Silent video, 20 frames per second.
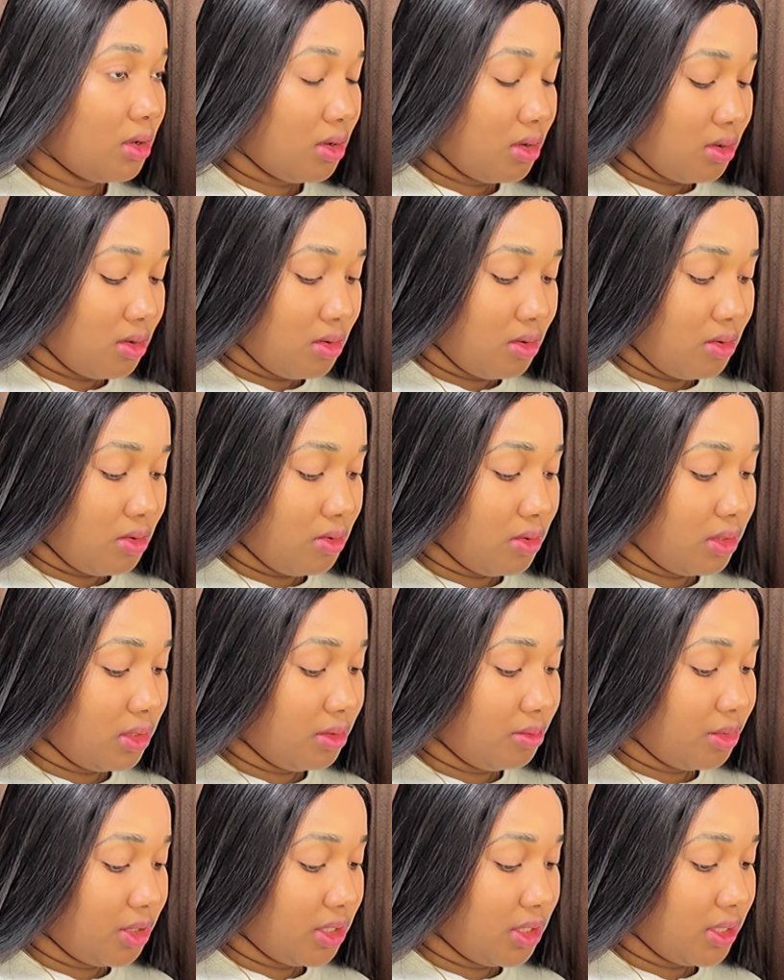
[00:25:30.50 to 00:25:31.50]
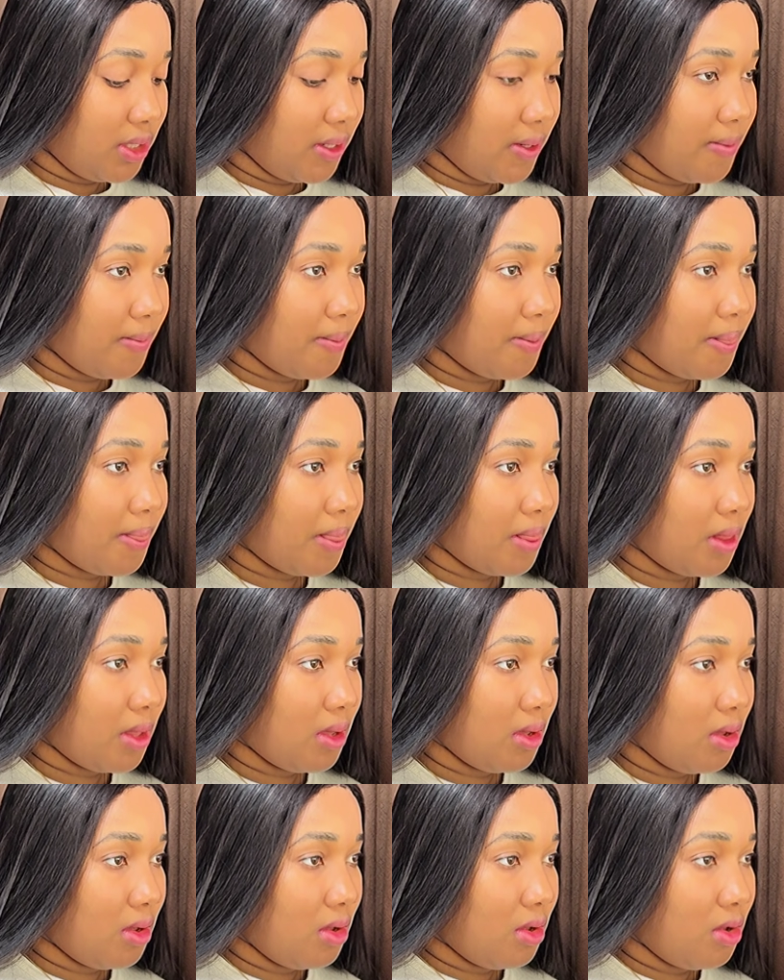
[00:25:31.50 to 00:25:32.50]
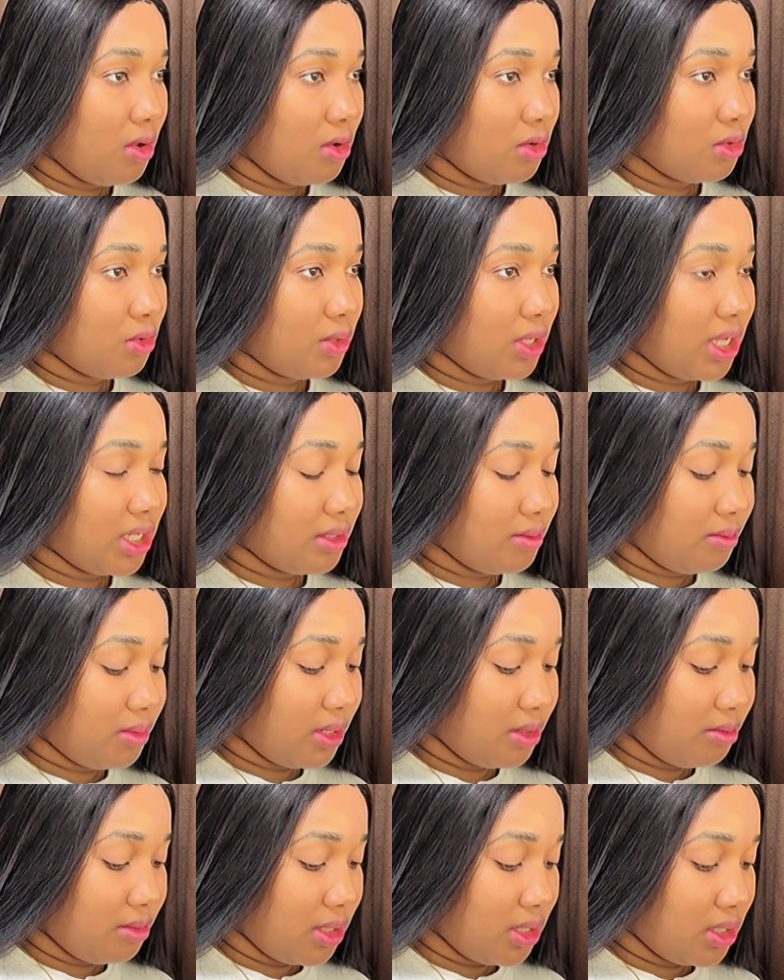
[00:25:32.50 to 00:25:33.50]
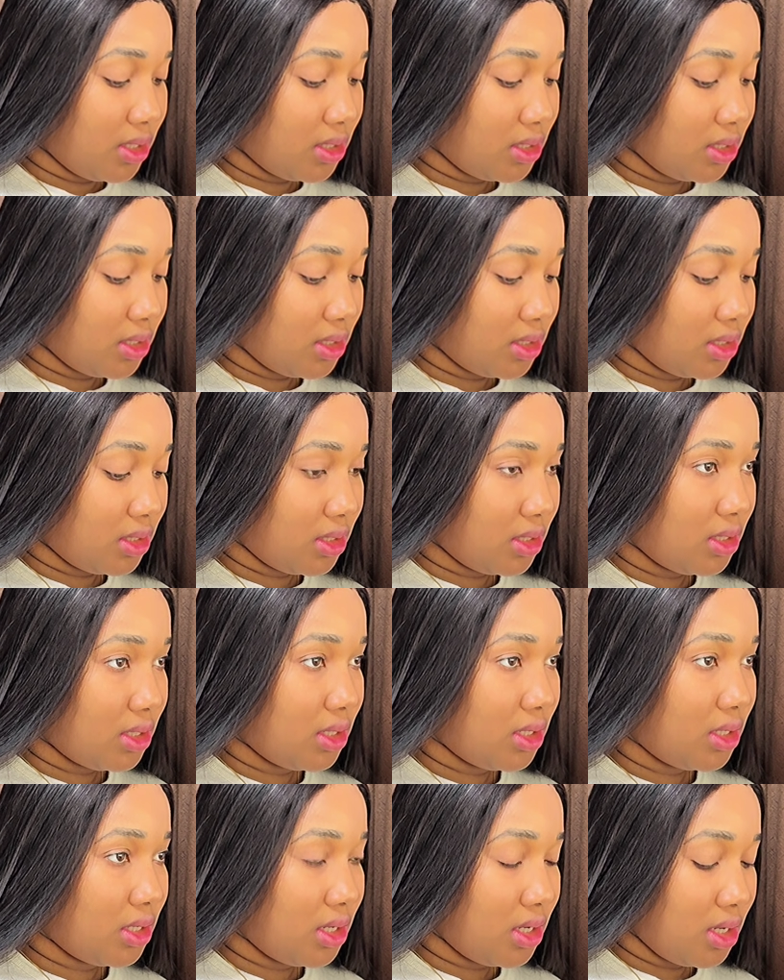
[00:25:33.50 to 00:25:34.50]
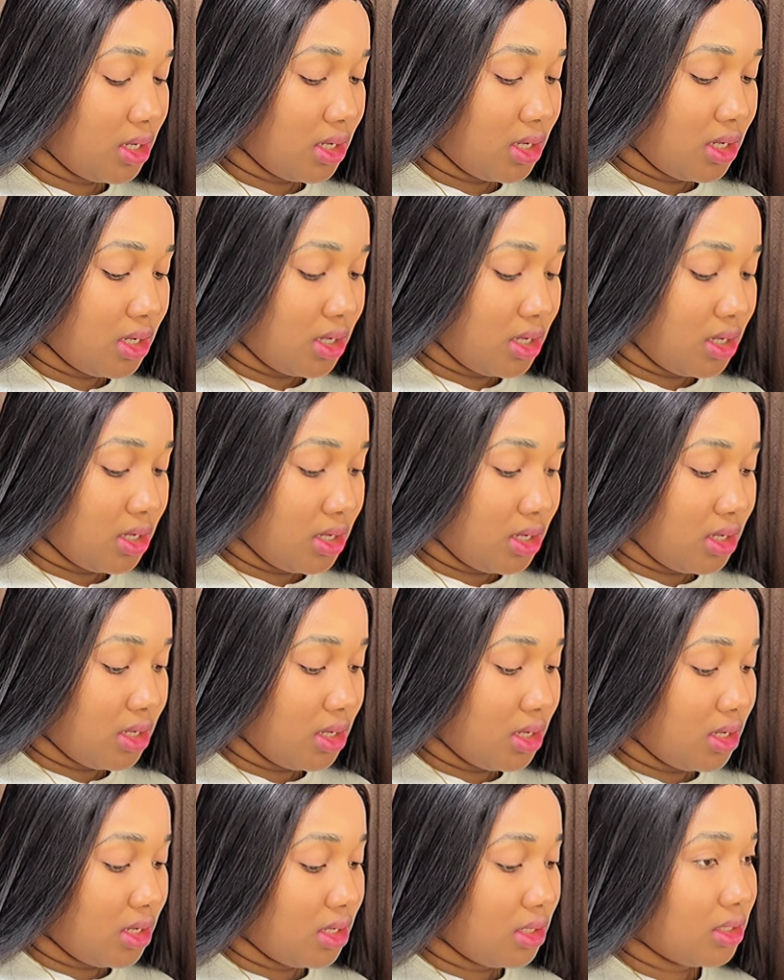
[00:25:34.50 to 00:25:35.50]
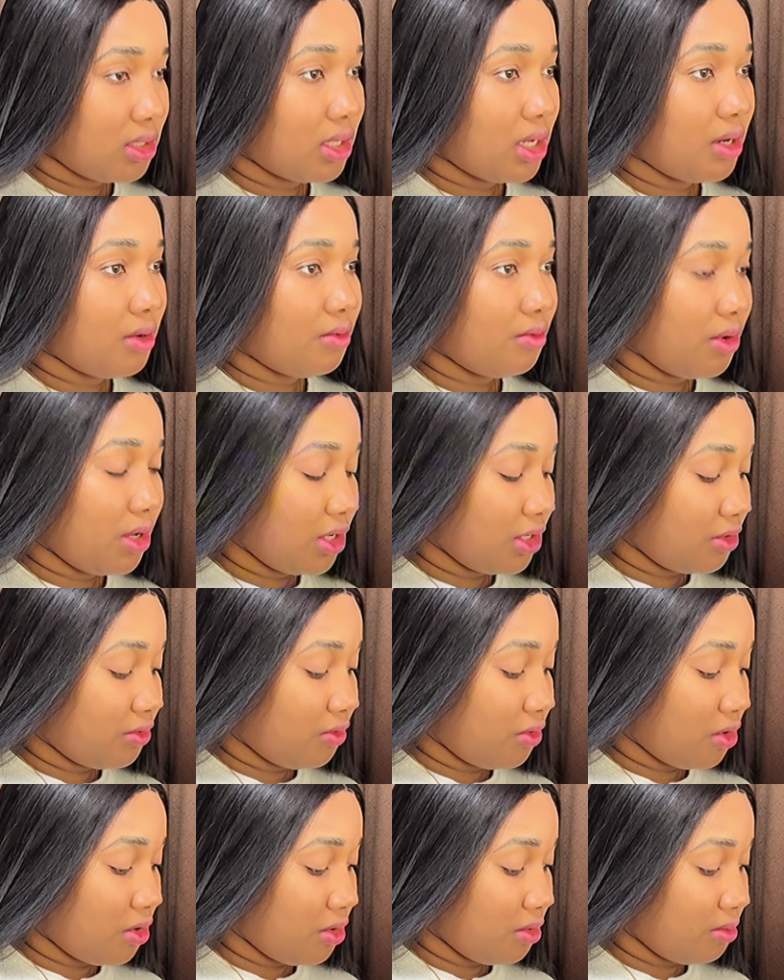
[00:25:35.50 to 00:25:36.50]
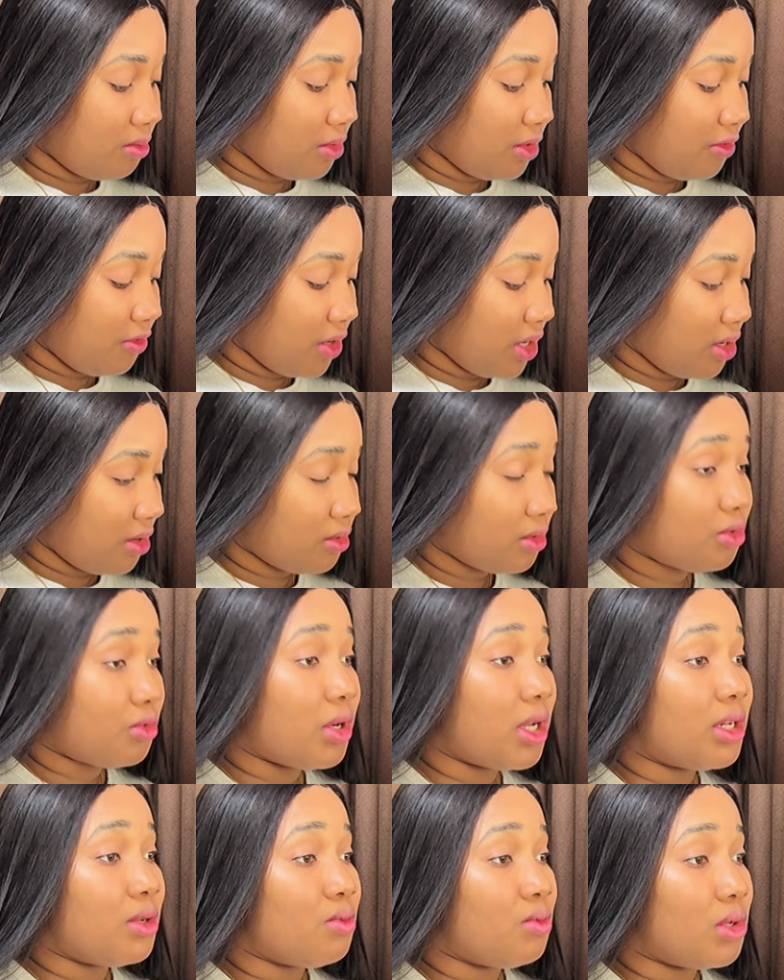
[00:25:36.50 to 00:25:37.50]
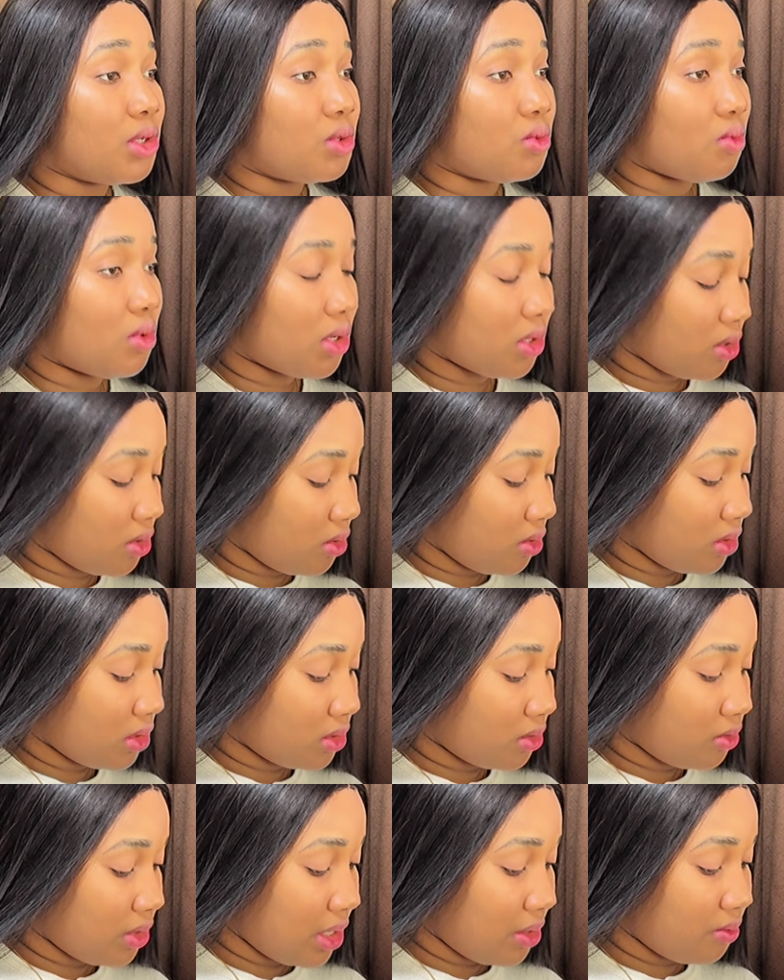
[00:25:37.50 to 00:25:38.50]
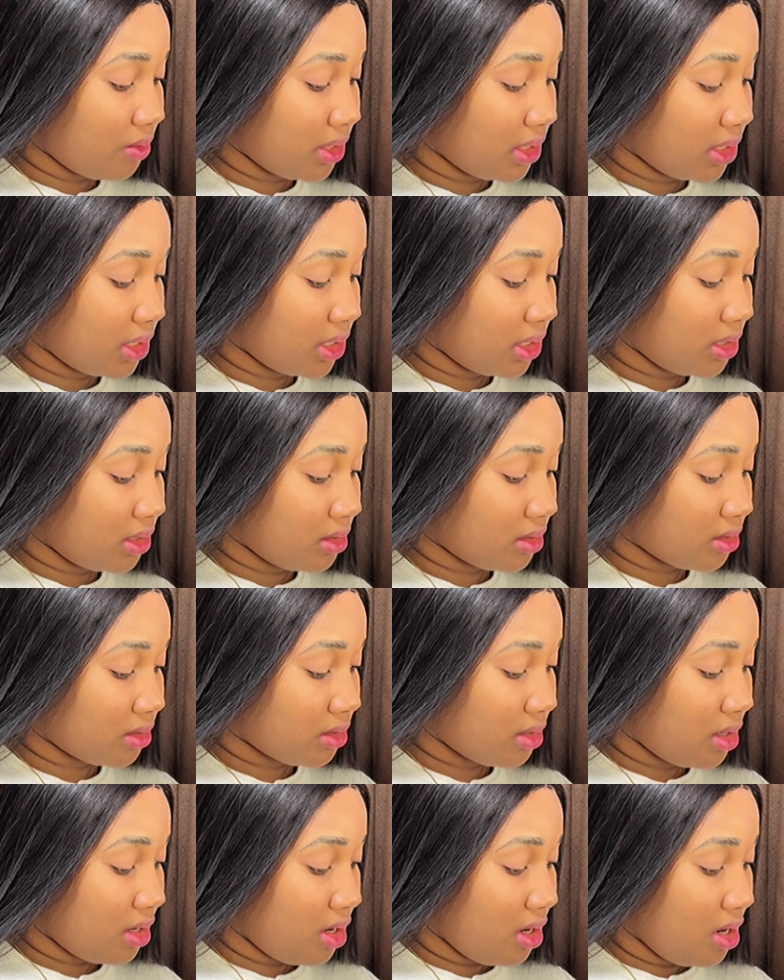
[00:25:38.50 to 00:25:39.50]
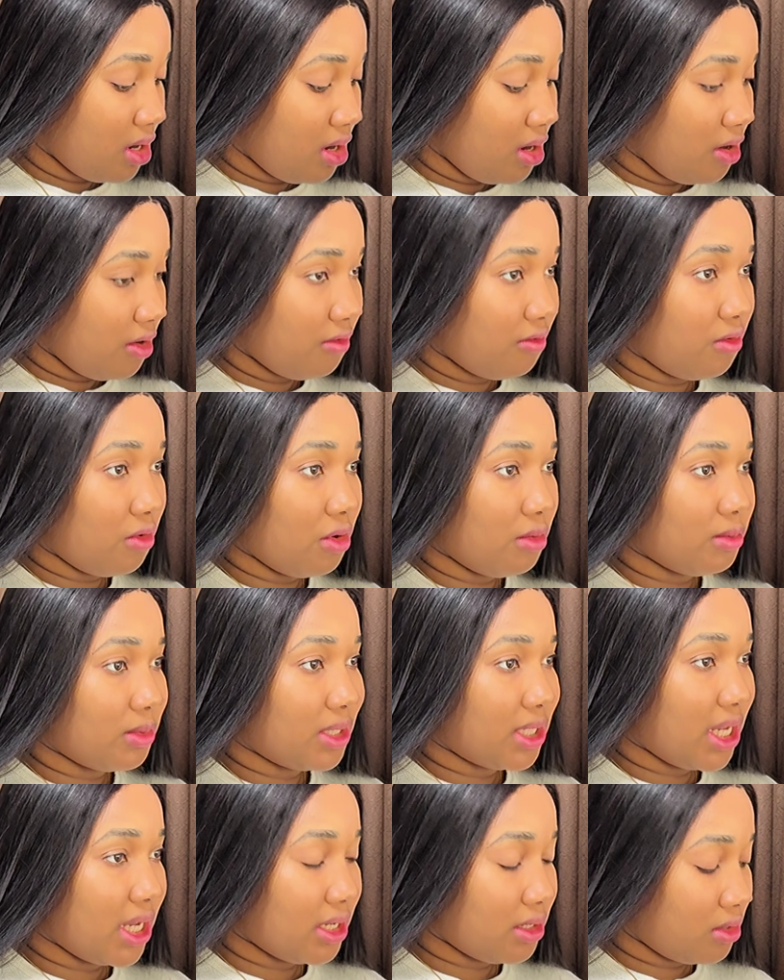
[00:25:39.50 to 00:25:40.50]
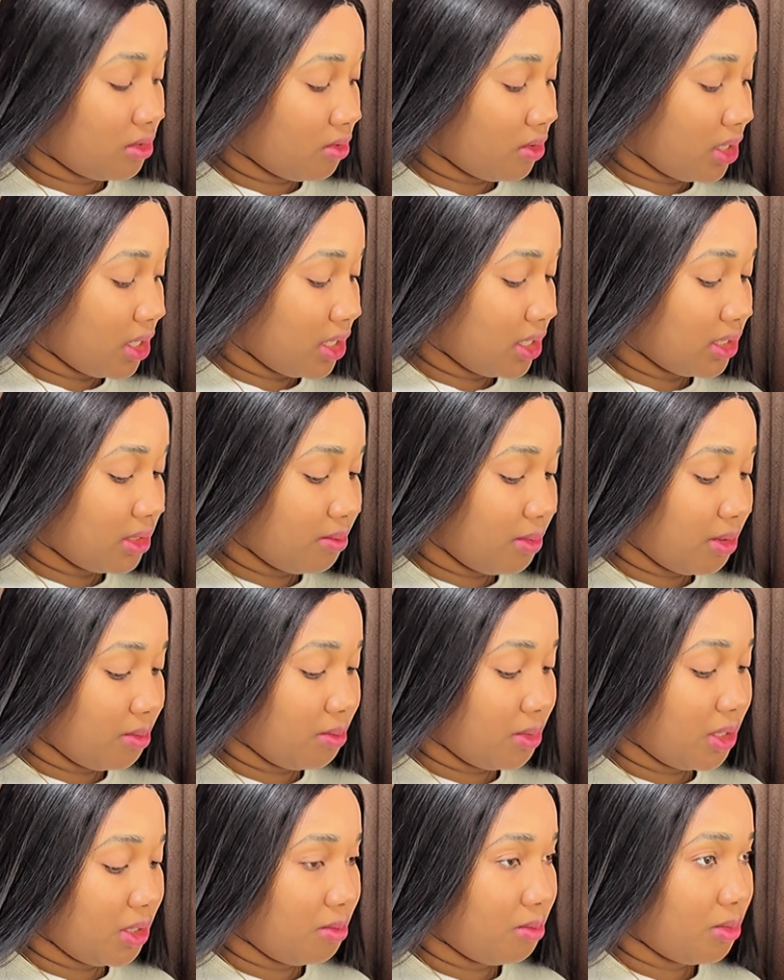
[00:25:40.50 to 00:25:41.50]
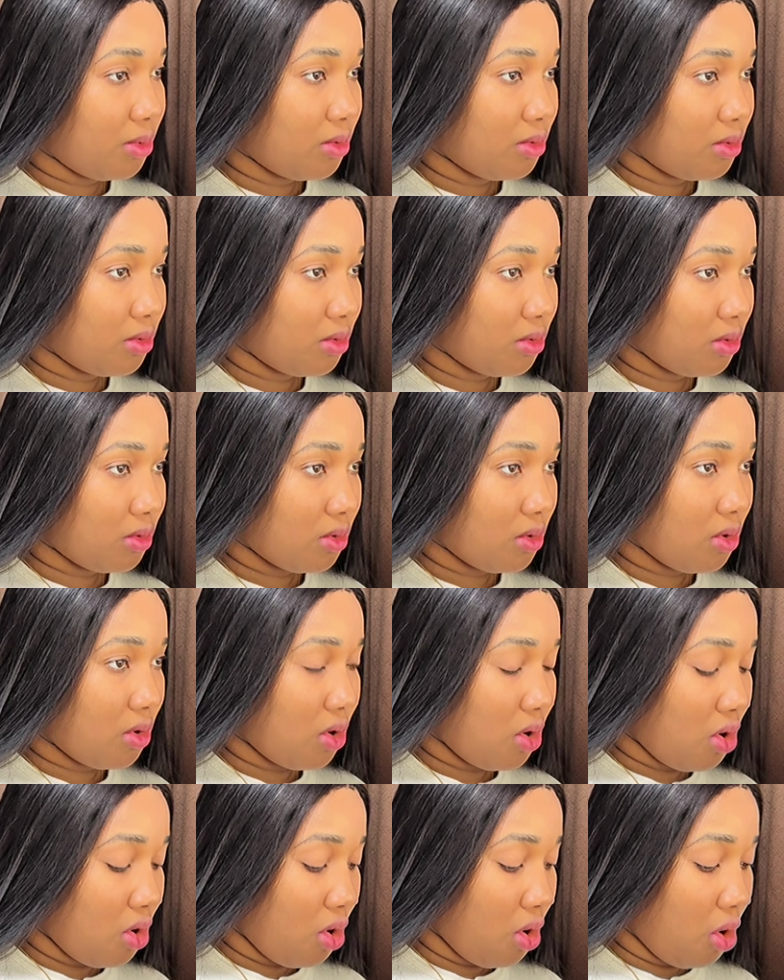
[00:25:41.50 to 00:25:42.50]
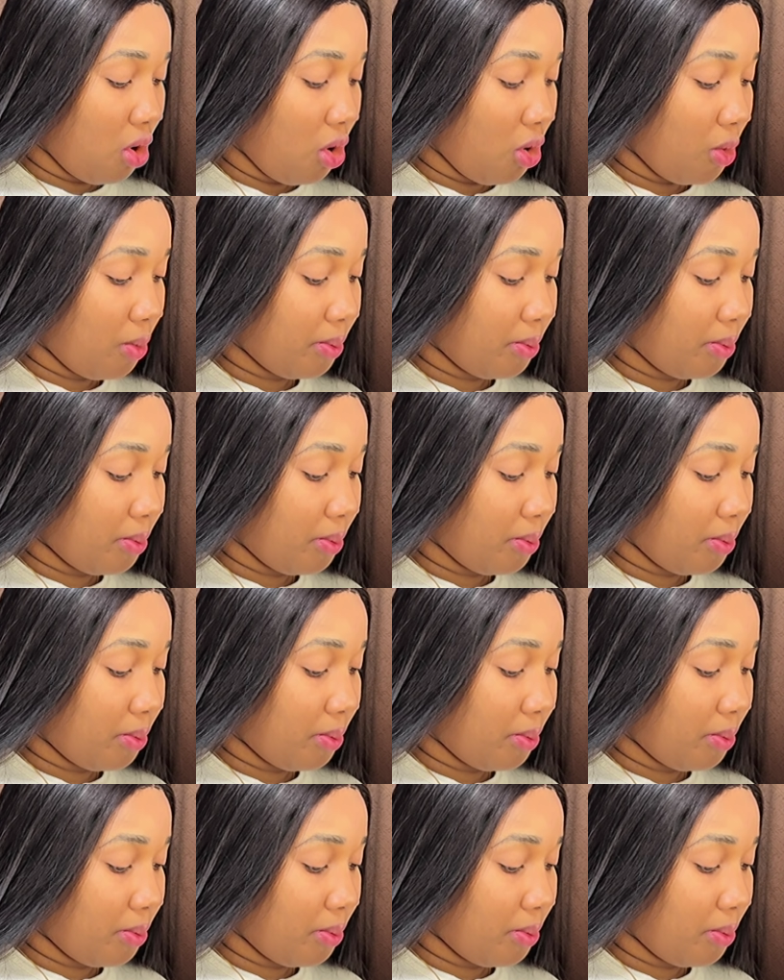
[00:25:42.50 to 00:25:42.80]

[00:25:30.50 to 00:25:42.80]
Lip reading: Unlimited. So that simply means it can range from, if you are trading with 1 lot, you are risking from $10 per pip up.